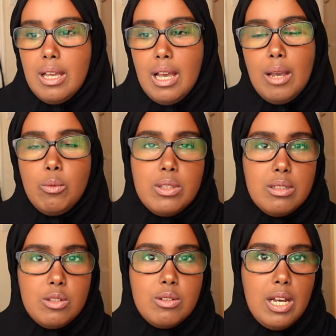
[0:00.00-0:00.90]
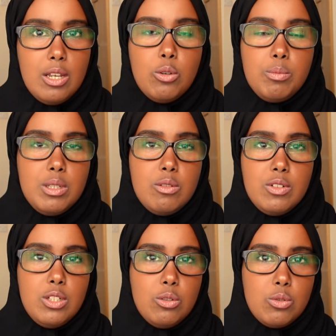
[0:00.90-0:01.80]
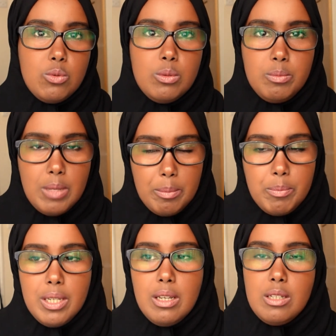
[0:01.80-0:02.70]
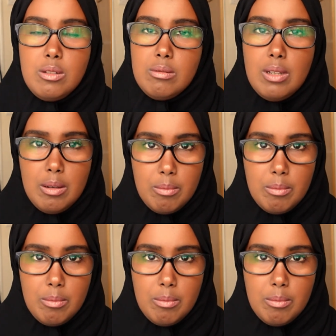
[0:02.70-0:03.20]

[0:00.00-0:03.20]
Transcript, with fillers: I want this, I hope these videos will appear as